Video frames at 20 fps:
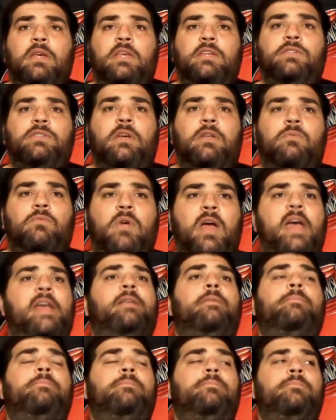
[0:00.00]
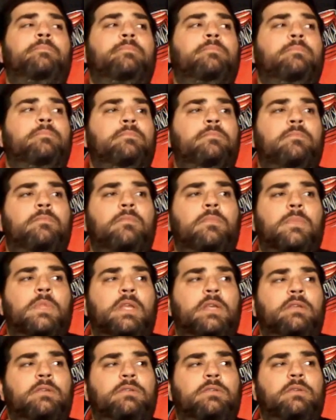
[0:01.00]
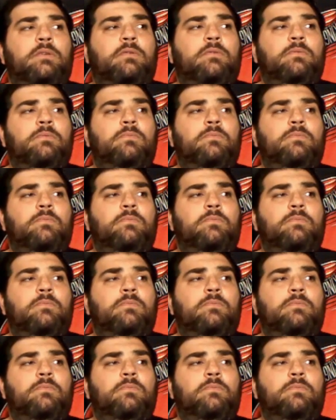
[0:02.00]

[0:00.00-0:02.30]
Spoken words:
He's going to ride him. He's going